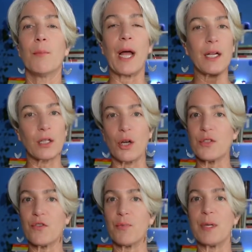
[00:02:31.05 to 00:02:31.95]
By
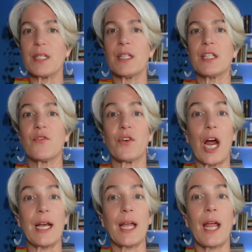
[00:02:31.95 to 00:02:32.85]
close of business
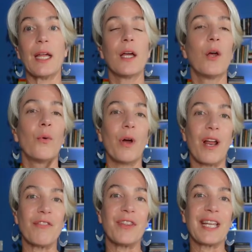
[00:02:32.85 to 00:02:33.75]
Friday,
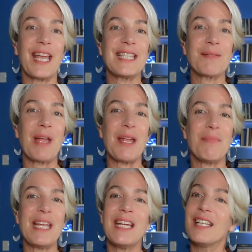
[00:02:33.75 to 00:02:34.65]
whatever the case may
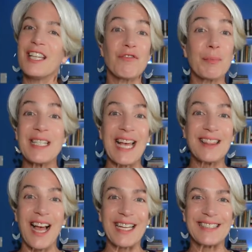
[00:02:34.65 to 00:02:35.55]
be, give them a
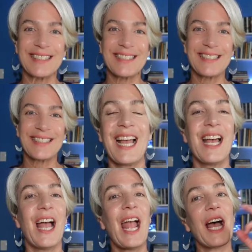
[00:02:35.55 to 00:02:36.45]
deadline.
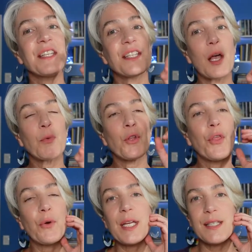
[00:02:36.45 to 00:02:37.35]
And number
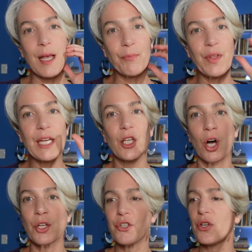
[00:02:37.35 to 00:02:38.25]
3, something
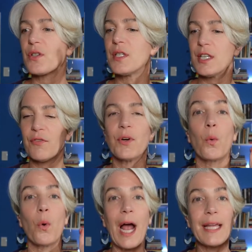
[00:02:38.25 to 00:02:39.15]
cultures
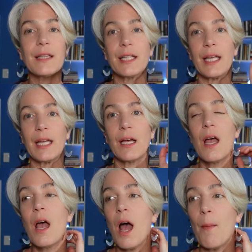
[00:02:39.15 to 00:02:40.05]
differ widely
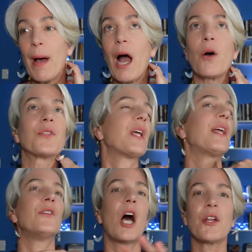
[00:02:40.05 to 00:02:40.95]
about,
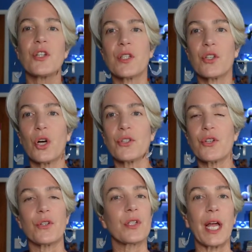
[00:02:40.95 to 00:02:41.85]
and not just
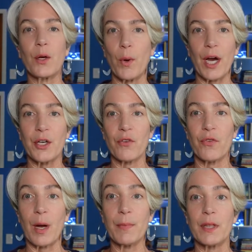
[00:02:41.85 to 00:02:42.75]
cultures like where you're
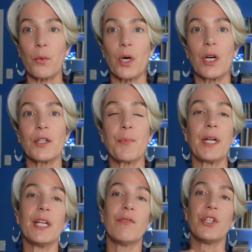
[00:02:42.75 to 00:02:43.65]
from in the world,
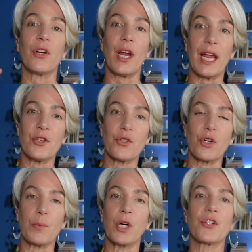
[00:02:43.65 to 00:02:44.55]
but even your age
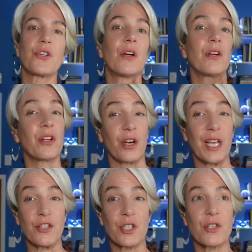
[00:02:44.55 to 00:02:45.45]
group culture or your
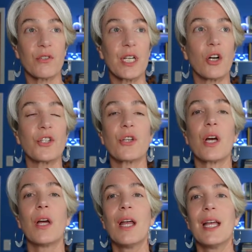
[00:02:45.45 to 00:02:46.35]
industry
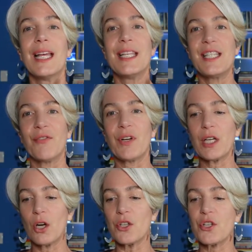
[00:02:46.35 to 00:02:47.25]
culture.
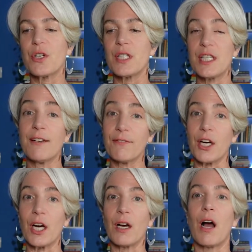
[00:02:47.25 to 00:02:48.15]
Different cultures
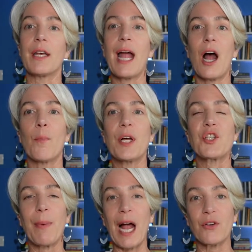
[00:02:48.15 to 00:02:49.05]
differ on how
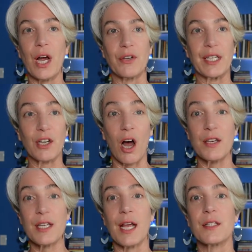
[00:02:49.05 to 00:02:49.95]
much background and
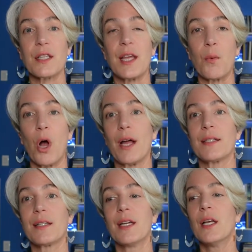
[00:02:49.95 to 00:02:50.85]
context they
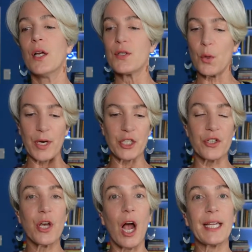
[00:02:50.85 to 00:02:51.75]
want. So when
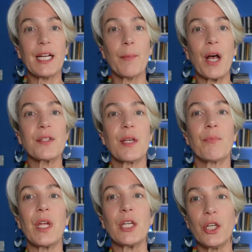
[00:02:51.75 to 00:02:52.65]
you're talking about
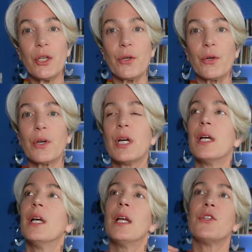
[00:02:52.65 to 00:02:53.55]
something new
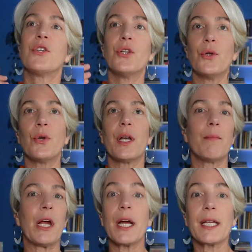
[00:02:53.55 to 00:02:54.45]
to an
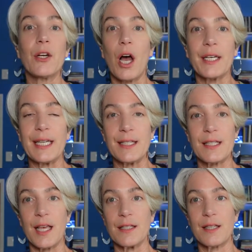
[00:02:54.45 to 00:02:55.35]
American
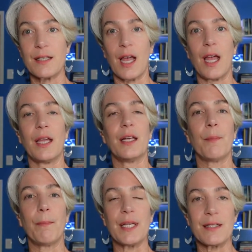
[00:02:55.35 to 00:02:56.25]
audience, let's say, in
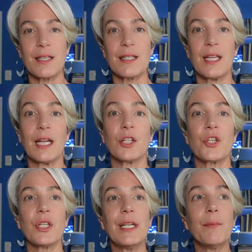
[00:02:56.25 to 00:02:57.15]
a business
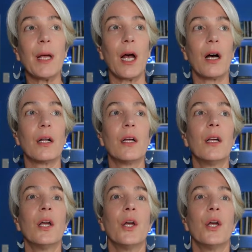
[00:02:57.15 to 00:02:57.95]
English email,